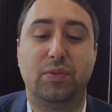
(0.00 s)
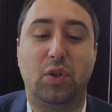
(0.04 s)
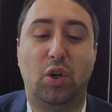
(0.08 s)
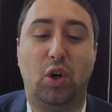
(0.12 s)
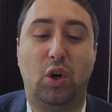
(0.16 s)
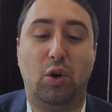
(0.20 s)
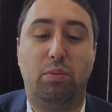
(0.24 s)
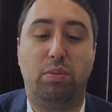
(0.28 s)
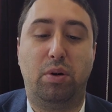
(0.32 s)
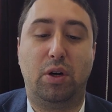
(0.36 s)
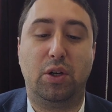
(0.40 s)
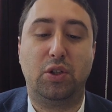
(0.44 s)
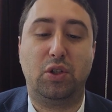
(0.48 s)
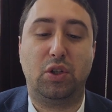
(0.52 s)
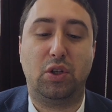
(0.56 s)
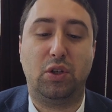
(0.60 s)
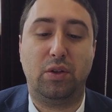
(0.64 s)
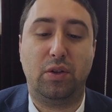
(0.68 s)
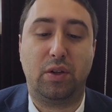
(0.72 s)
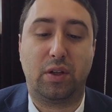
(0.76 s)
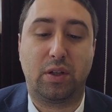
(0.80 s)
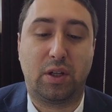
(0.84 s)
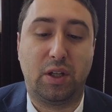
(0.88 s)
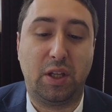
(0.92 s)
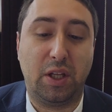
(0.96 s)

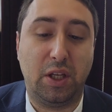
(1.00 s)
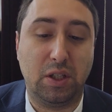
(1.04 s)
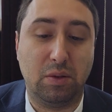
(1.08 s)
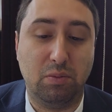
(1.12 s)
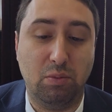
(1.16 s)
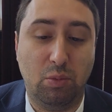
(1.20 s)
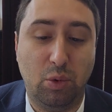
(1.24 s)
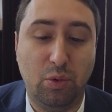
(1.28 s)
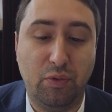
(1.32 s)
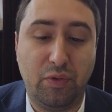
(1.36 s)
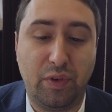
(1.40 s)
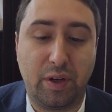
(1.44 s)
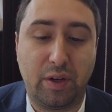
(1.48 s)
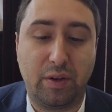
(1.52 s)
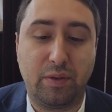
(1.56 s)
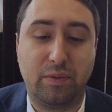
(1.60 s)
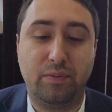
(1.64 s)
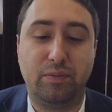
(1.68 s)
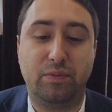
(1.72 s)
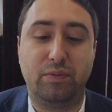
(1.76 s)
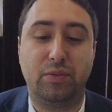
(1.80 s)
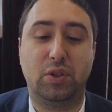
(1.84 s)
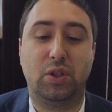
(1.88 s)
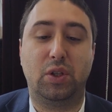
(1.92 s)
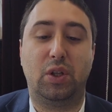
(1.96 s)
Basar, the kli is moving,
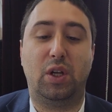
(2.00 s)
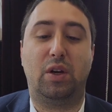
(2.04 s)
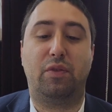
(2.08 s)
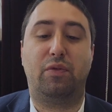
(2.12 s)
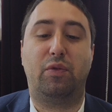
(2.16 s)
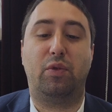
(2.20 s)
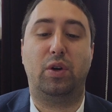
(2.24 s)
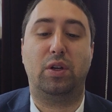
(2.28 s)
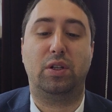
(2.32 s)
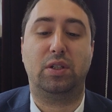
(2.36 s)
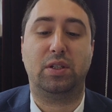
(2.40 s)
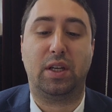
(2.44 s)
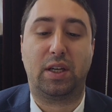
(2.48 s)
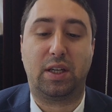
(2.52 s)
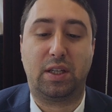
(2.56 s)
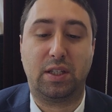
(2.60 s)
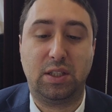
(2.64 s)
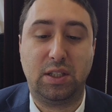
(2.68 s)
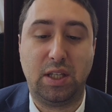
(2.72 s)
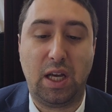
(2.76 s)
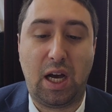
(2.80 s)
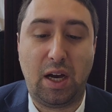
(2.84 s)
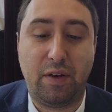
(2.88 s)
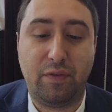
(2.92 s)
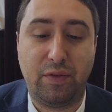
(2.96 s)
so therefore it's like
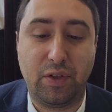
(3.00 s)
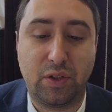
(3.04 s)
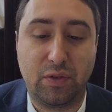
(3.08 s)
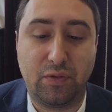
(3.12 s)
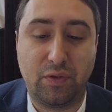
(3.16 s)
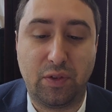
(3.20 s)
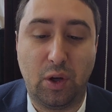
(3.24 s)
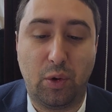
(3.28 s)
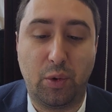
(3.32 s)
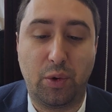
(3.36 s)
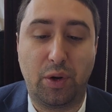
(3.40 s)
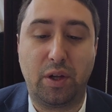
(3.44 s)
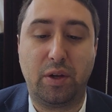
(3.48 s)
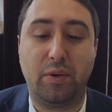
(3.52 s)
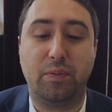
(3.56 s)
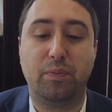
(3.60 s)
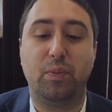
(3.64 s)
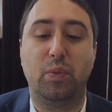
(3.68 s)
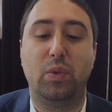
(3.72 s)
saf, it's floating,